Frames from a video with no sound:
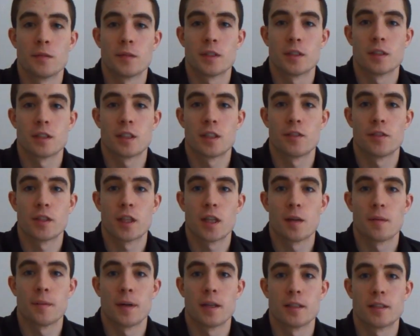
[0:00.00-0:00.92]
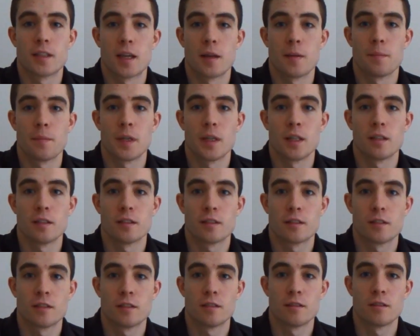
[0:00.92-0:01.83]
I think given that about 10
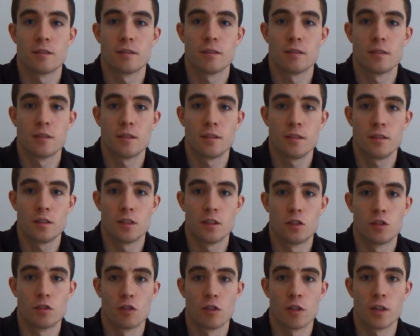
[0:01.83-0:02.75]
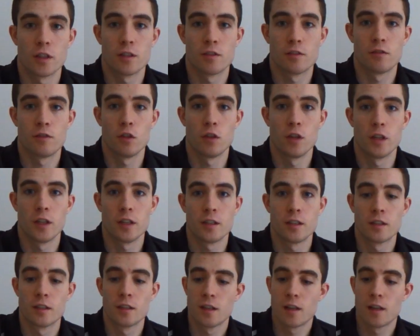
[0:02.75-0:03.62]
minutes to dry fully.